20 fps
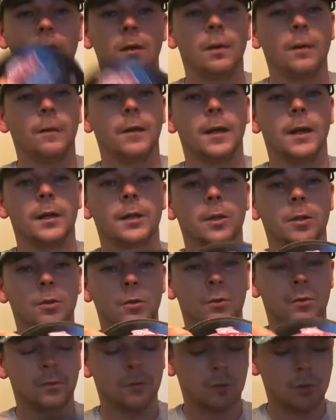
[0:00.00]
Then I
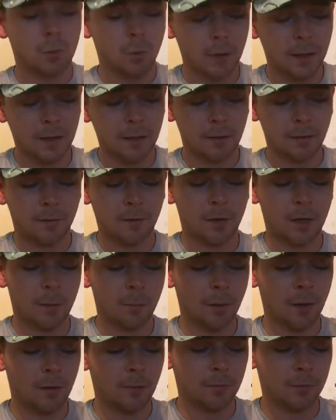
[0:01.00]
use 20 to 30
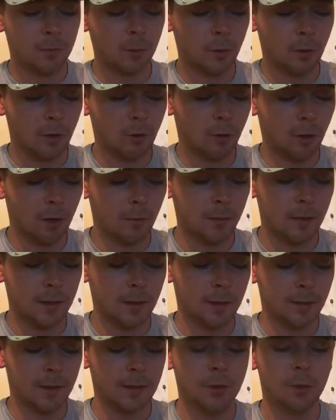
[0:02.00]
pound fluorocarbon,
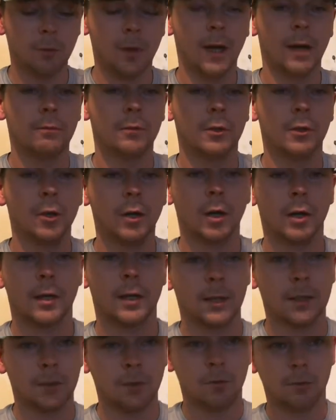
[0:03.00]
and then you have your hook.
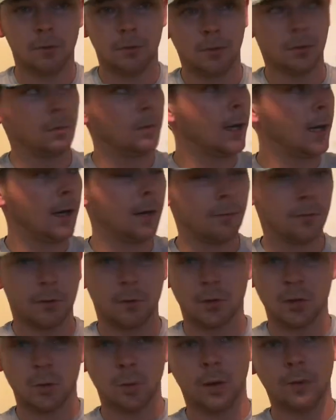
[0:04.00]
And you have
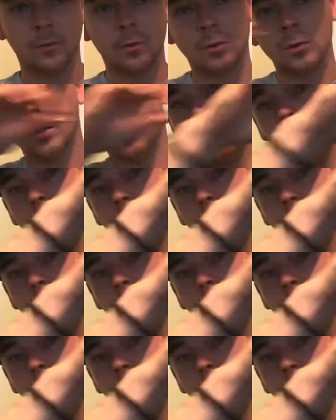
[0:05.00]
your swivel,